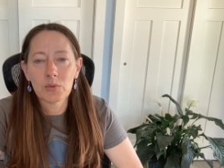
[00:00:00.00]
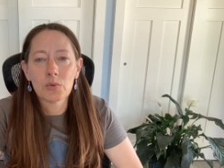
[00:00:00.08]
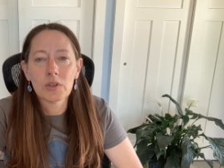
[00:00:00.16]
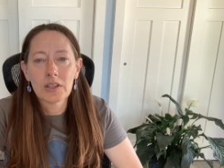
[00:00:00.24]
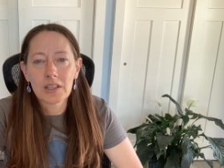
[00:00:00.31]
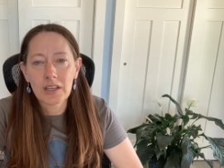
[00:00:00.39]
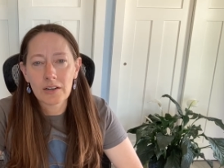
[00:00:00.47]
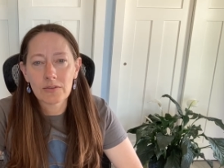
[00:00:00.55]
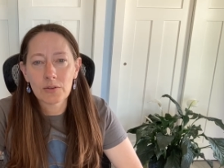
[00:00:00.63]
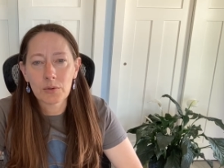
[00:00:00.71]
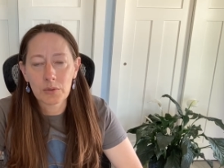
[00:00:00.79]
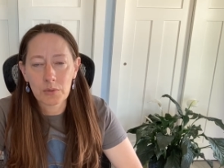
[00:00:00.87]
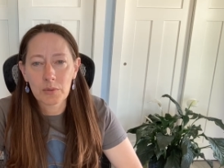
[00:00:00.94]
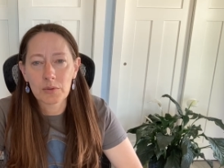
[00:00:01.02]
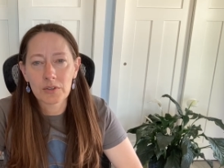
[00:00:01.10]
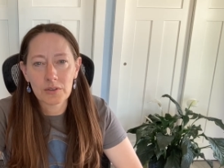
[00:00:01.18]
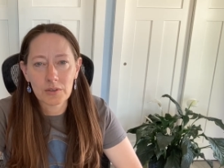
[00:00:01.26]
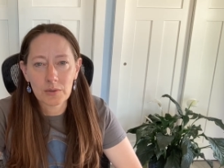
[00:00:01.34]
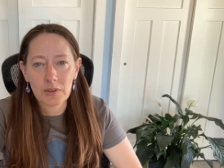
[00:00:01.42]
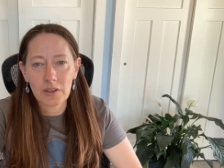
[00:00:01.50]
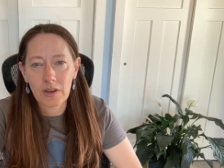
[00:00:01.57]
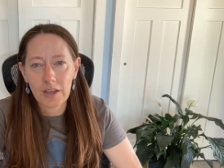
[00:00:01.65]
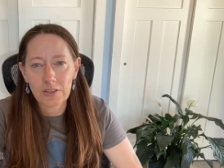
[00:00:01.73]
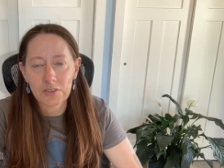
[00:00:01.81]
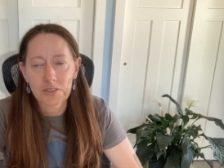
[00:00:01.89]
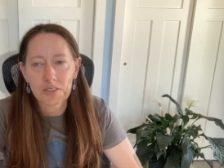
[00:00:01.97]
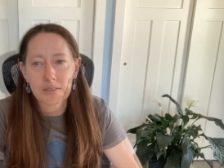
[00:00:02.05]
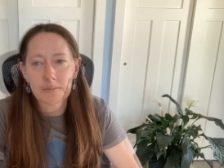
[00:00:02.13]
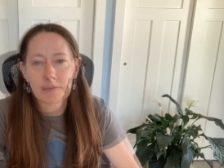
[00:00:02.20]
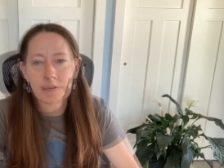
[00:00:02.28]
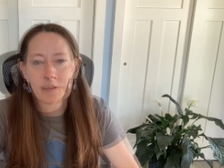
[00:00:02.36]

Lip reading: really careful with what we're doing with our energy.